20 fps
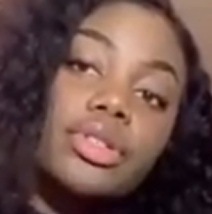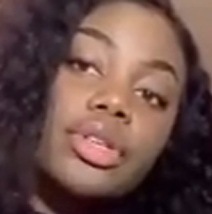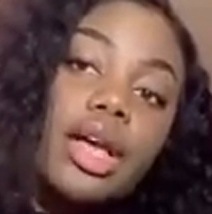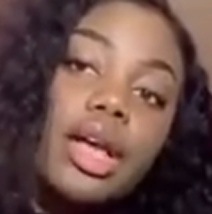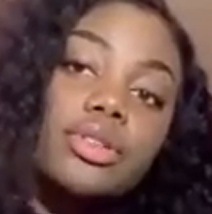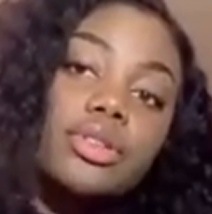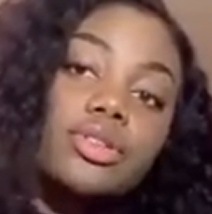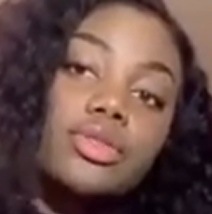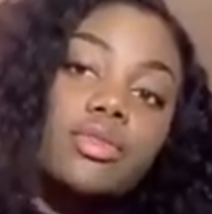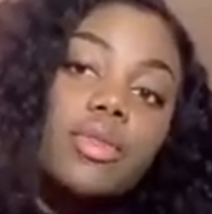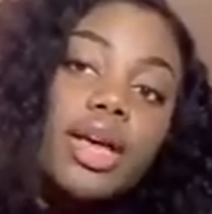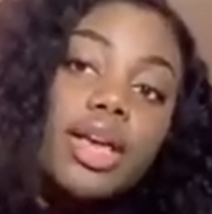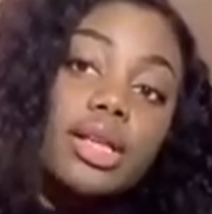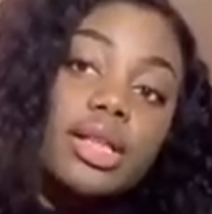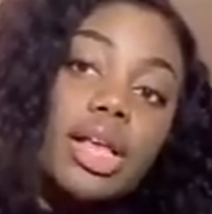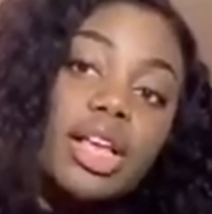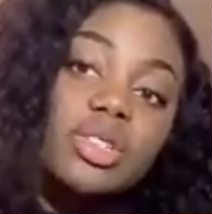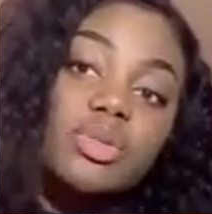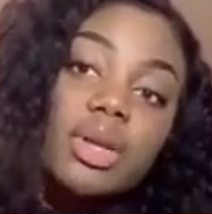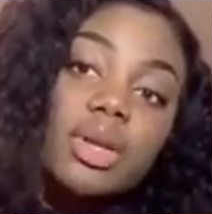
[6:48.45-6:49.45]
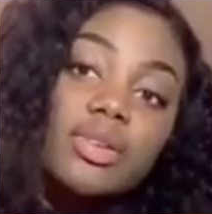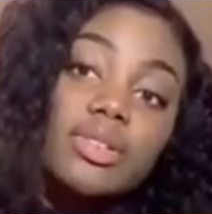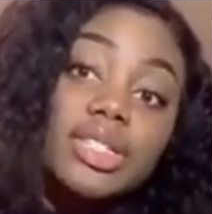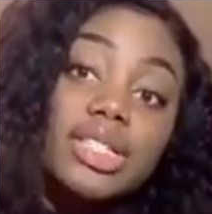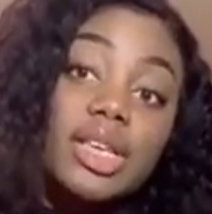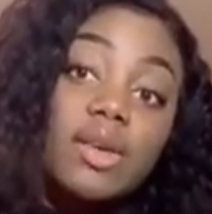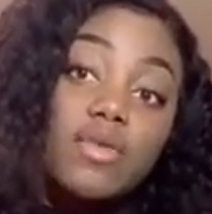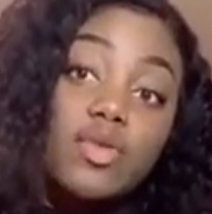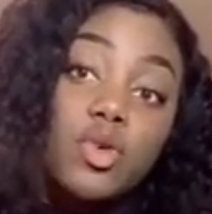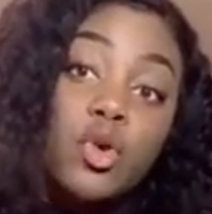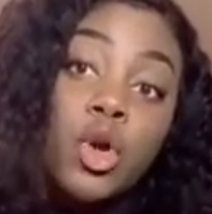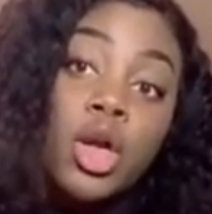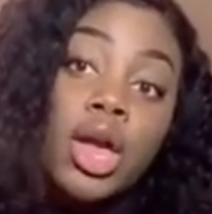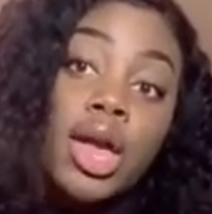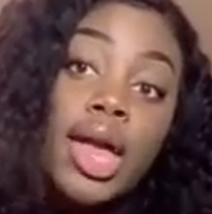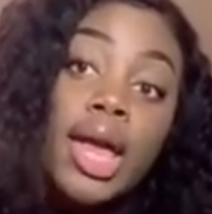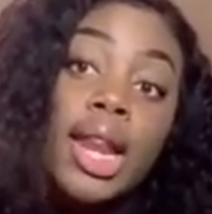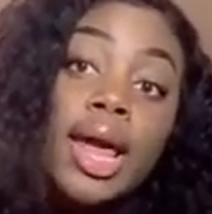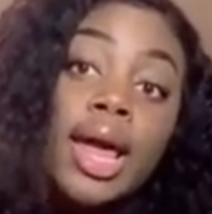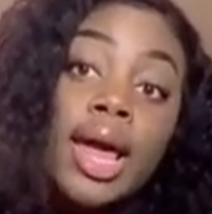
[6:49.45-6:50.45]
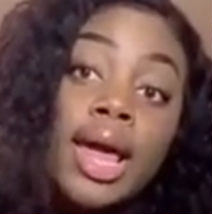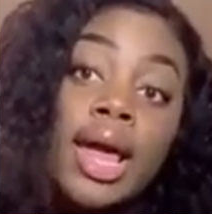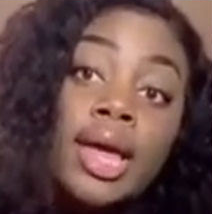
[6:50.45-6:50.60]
high school math class when I was in 7th grade.